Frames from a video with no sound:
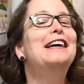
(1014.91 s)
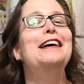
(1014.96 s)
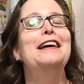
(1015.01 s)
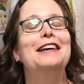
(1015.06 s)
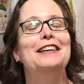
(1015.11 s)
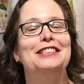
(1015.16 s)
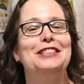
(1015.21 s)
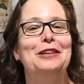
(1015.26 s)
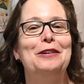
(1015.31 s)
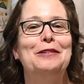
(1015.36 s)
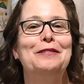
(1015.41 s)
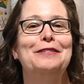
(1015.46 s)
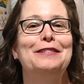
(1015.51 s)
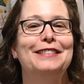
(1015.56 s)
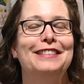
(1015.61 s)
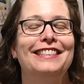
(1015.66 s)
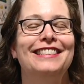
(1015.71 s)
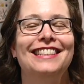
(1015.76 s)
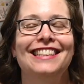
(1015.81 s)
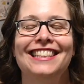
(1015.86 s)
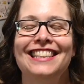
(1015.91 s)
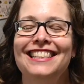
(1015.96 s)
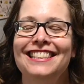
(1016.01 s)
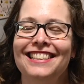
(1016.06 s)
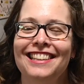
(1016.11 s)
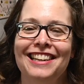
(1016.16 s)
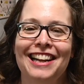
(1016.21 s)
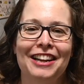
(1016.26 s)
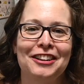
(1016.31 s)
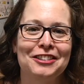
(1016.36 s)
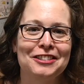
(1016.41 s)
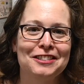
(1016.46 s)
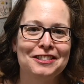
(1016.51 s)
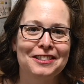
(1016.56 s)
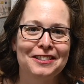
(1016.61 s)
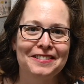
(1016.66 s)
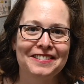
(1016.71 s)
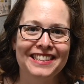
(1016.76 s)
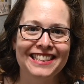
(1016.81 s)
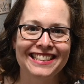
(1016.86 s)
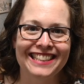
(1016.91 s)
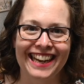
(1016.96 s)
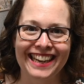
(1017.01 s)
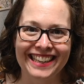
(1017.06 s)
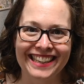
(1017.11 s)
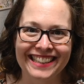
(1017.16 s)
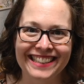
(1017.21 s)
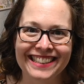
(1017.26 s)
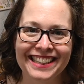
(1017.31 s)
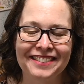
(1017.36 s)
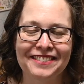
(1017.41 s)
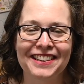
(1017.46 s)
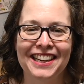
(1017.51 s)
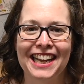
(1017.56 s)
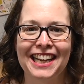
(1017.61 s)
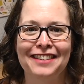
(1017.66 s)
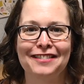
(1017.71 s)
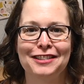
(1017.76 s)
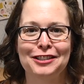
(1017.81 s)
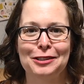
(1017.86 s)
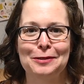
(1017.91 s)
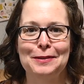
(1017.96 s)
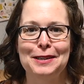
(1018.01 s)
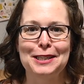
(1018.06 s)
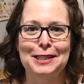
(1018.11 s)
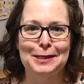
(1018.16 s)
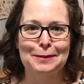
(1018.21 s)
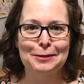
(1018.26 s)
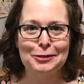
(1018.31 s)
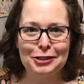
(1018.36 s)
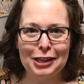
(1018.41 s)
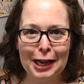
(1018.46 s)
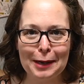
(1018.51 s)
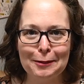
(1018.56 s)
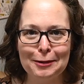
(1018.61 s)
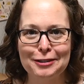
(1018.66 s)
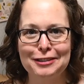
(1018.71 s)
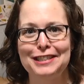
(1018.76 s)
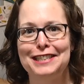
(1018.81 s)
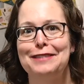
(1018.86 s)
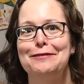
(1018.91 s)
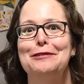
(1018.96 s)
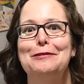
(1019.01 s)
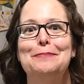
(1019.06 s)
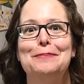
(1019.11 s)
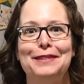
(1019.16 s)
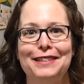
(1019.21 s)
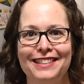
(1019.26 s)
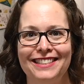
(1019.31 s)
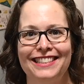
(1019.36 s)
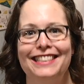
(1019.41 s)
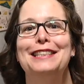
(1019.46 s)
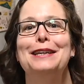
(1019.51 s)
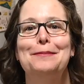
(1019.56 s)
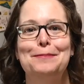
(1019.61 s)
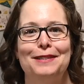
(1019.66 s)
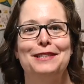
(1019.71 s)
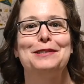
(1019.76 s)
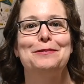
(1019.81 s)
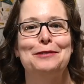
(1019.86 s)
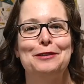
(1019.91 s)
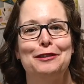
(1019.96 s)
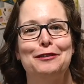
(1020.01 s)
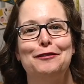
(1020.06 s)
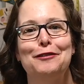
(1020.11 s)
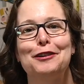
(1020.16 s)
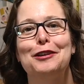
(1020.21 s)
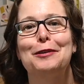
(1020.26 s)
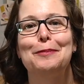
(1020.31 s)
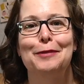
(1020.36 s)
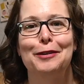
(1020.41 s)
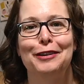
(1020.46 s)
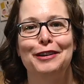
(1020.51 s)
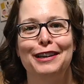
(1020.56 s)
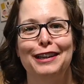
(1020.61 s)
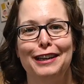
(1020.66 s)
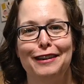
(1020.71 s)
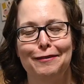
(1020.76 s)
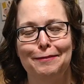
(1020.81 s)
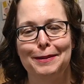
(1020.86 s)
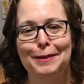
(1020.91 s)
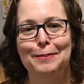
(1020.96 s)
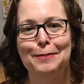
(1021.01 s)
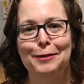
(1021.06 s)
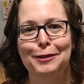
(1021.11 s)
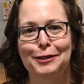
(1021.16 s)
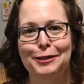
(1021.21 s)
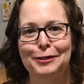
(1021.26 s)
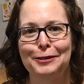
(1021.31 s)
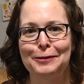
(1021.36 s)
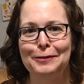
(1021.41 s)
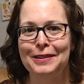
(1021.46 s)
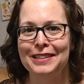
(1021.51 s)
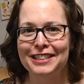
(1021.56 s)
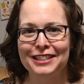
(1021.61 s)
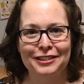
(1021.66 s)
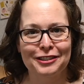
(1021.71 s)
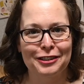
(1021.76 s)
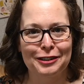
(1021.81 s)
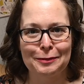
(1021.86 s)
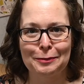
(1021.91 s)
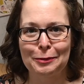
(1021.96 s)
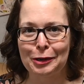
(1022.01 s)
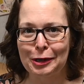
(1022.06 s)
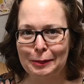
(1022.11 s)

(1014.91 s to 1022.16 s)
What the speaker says: So Lisa and I are so excited that we have so many subscribers and that we're building up this wonderful community of people who want to learn more